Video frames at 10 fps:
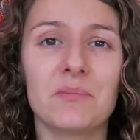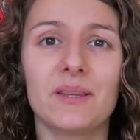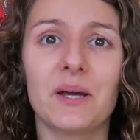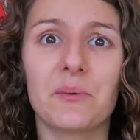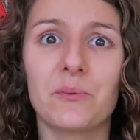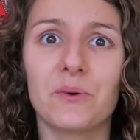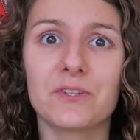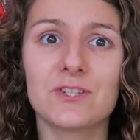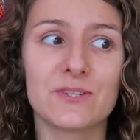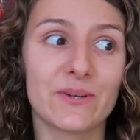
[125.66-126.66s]
and be like, well,
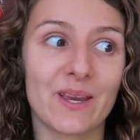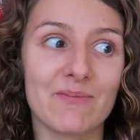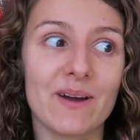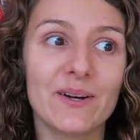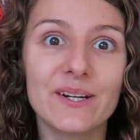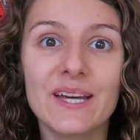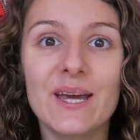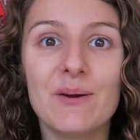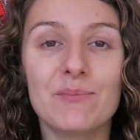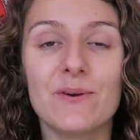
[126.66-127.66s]
what's she talking about?
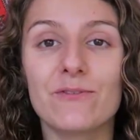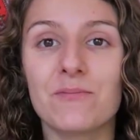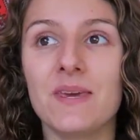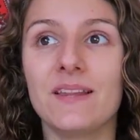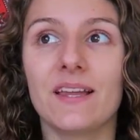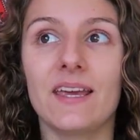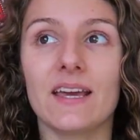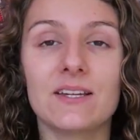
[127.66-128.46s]
But for me, like,